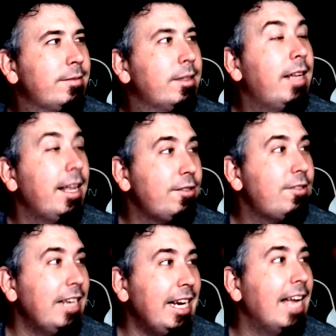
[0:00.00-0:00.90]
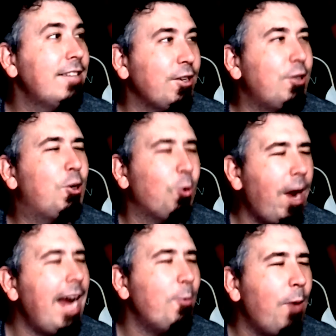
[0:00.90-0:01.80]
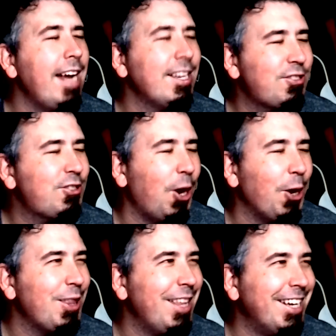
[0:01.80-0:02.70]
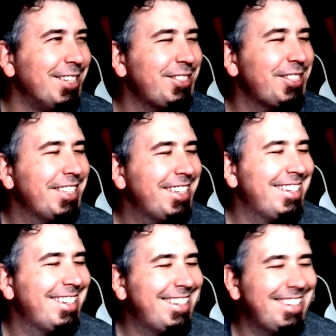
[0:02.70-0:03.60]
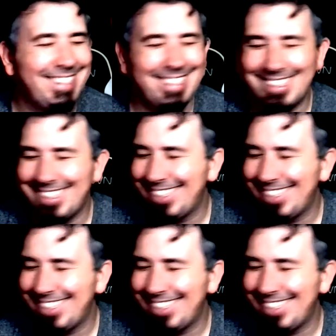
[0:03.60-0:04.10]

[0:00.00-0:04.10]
Let's see. That's a great way to start this.